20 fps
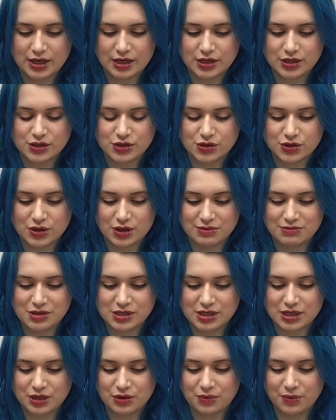So I'm just
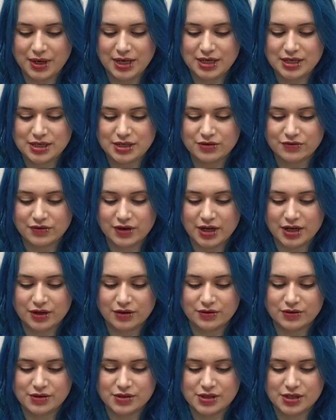going to wind it
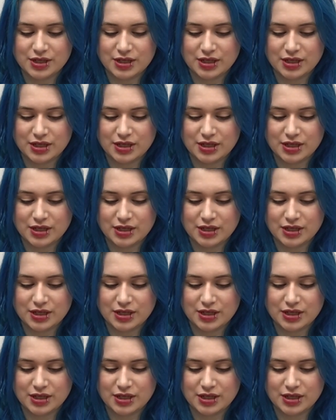round